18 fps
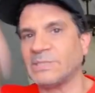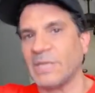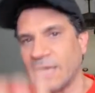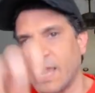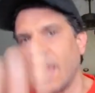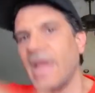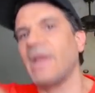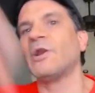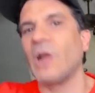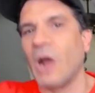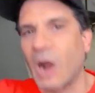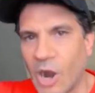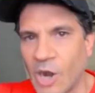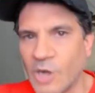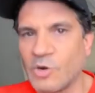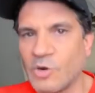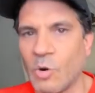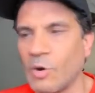that cater to
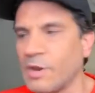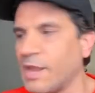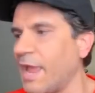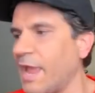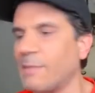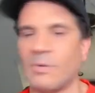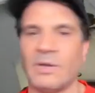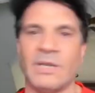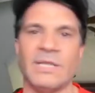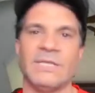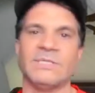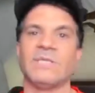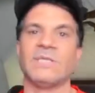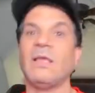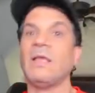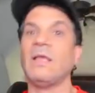hardcore gamer is